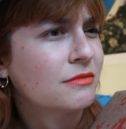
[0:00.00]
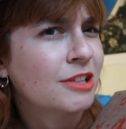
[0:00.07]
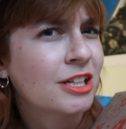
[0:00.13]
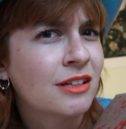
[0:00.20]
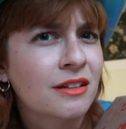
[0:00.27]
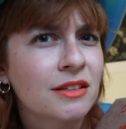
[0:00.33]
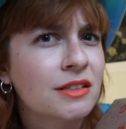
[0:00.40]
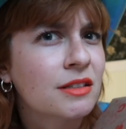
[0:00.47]

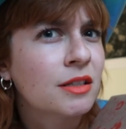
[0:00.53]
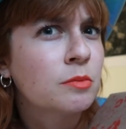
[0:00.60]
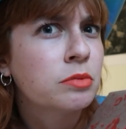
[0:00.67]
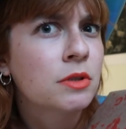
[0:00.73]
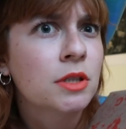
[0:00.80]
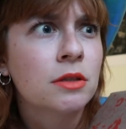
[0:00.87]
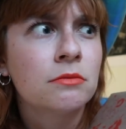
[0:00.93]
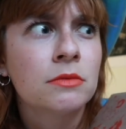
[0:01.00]
I guess I
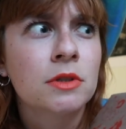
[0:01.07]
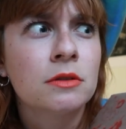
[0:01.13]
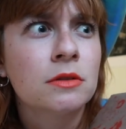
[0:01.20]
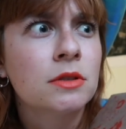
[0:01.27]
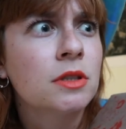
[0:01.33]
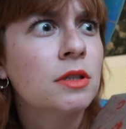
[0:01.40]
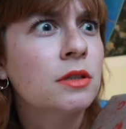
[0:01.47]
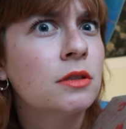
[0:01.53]
play
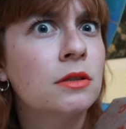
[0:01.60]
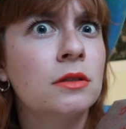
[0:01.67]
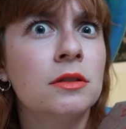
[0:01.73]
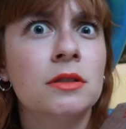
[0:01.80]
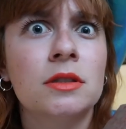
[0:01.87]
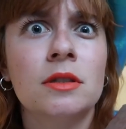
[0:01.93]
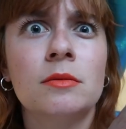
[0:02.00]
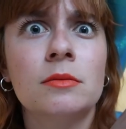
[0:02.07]
music
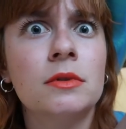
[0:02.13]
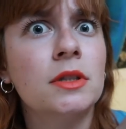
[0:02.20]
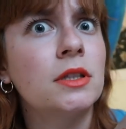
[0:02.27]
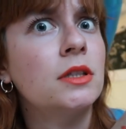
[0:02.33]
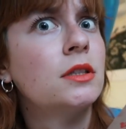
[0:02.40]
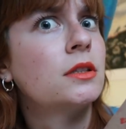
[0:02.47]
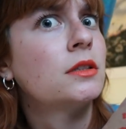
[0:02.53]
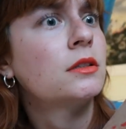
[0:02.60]
or
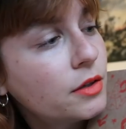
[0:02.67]
something.